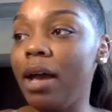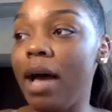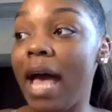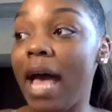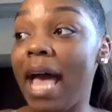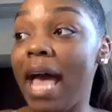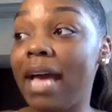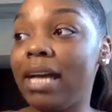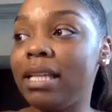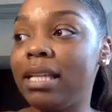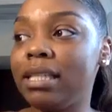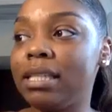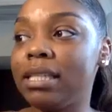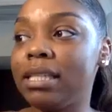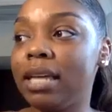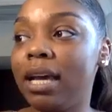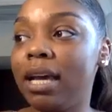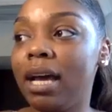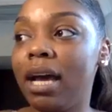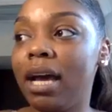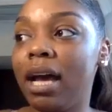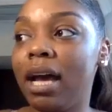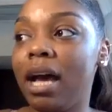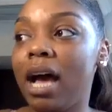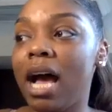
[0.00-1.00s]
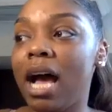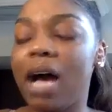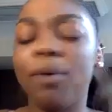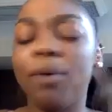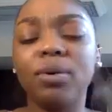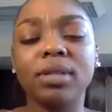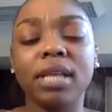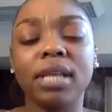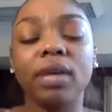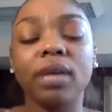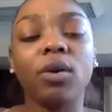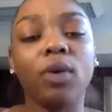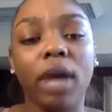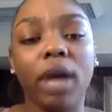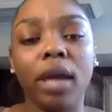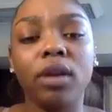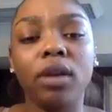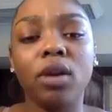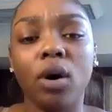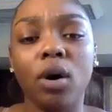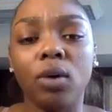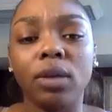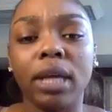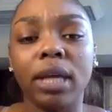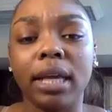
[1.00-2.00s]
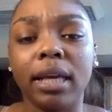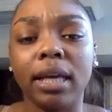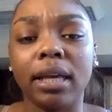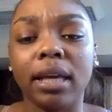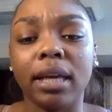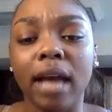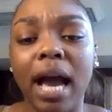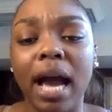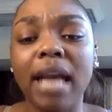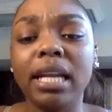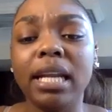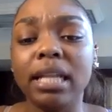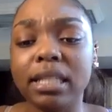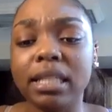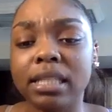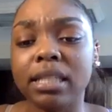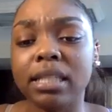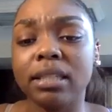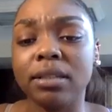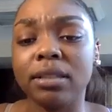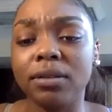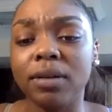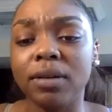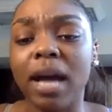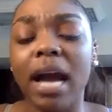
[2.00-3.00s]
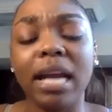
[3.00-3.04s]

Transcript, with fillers: And I was like, okay, no, like I need to,